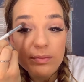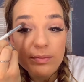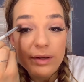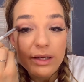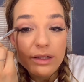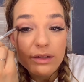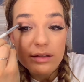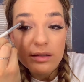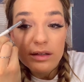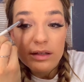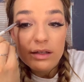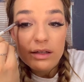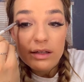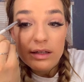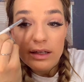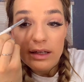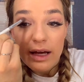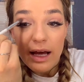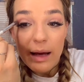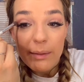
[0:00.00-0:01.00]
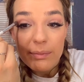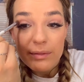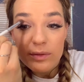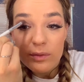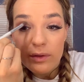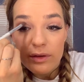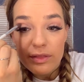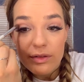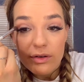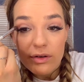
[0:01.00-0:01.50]
but it happened
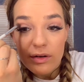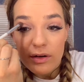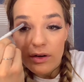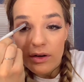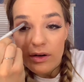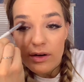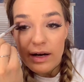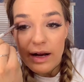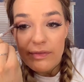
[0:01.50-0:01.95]
with her.